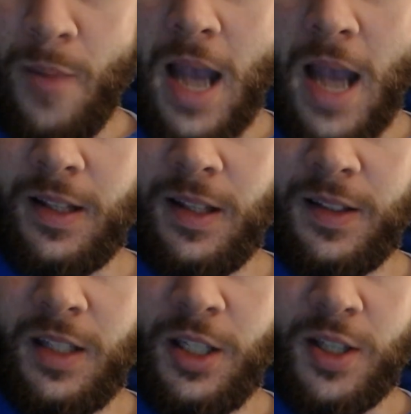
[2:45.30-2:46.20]
back to the
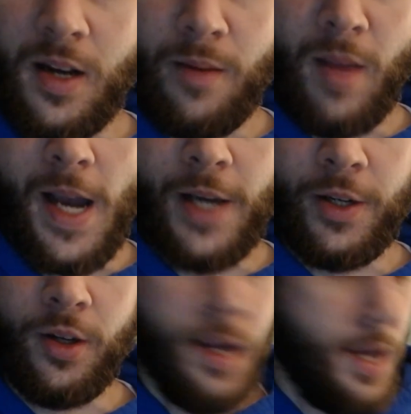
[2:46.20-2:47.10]
C sharp
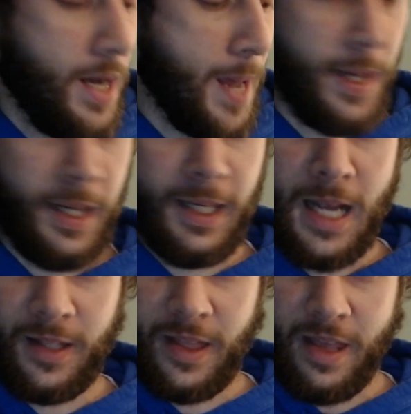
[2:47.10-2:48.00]
minor, and then
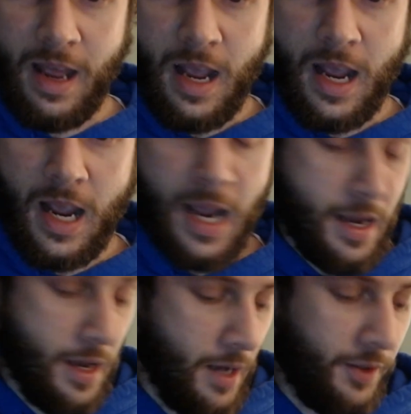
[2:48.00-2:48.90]
again to the
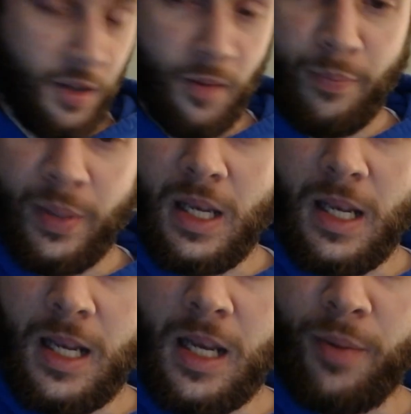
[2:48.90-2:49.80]
A, to the B.
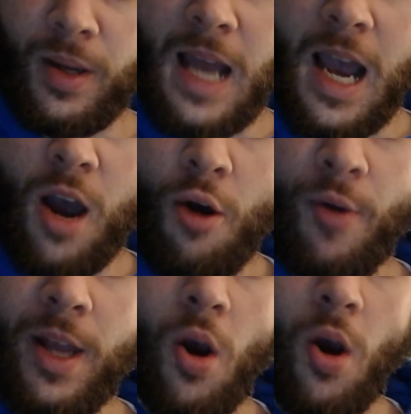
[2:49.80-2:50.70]
But now
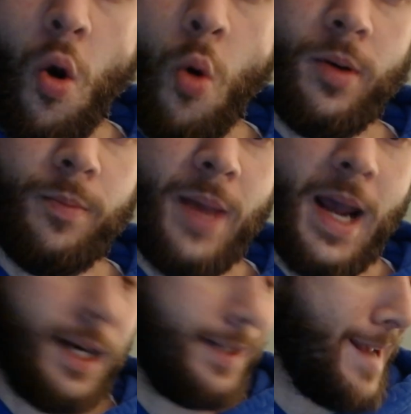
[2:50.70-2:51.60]
they go
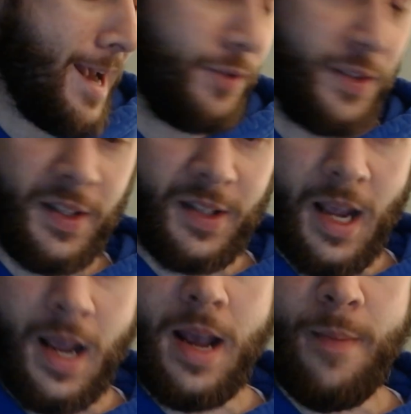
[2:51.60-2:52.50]
back down to this
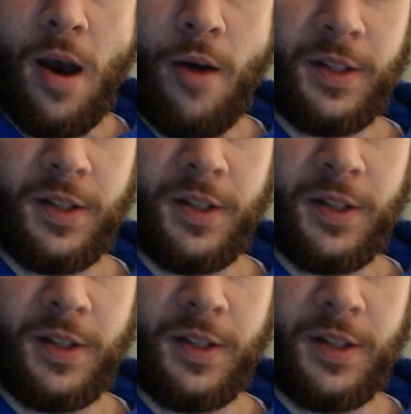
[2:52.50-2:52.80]
A about